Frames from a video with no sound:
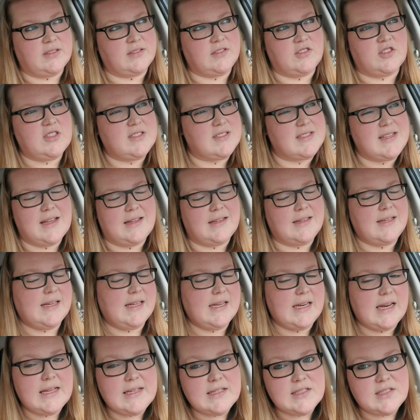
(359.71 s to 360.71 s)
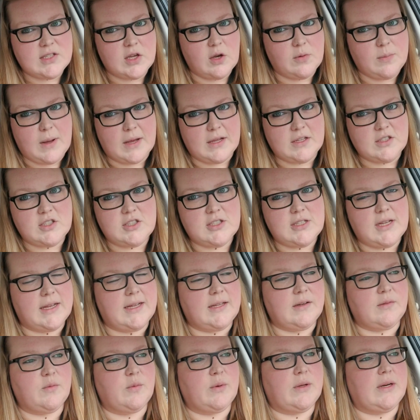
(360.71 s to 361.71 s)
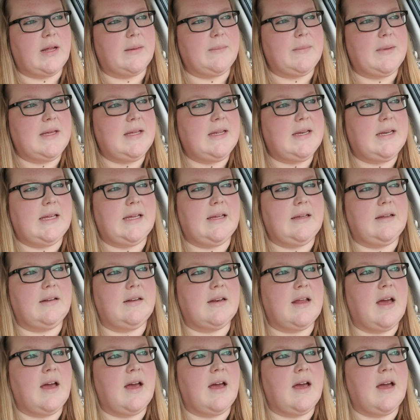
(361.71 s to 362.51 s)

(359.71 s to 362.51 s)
just not eating so much, and when I'm eating,